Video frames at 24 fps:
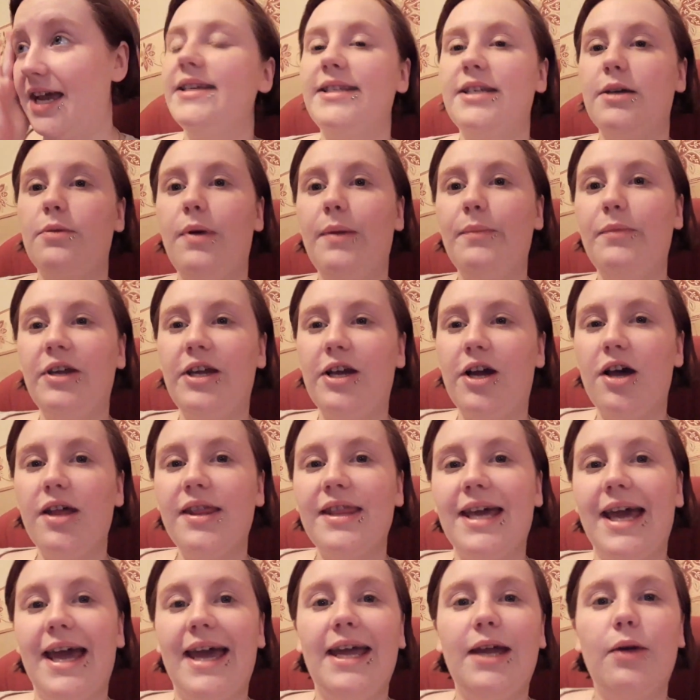So when we got
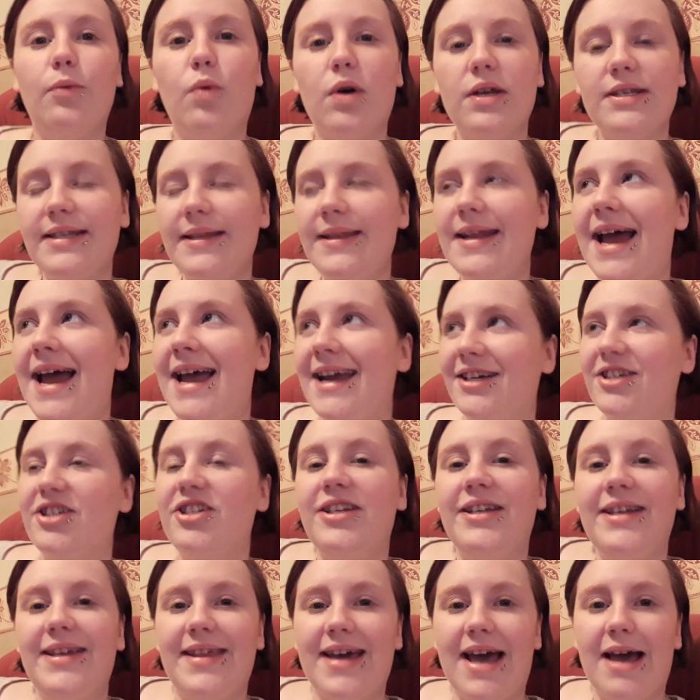there, it wasn't
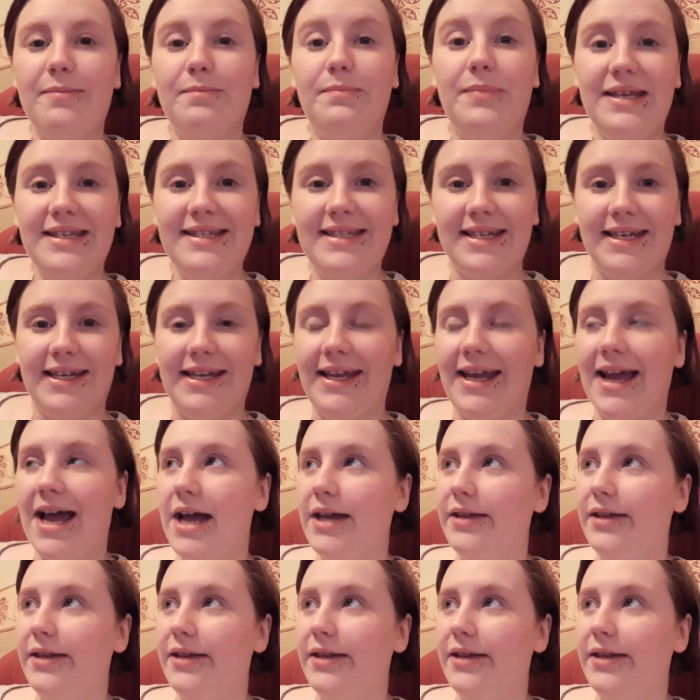actually that busy.